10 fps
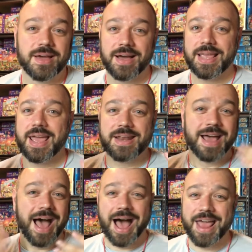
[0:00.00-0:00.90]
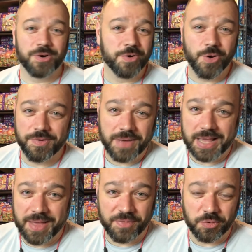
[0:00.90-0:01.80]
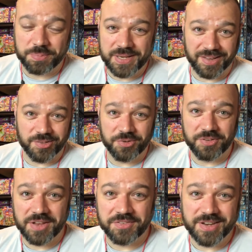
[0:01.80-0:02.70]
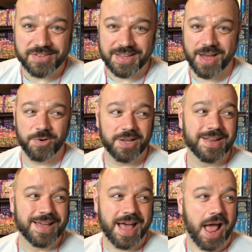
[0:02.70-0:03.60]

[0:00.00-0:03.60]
Again, I don't know if I got those particular sets discounted.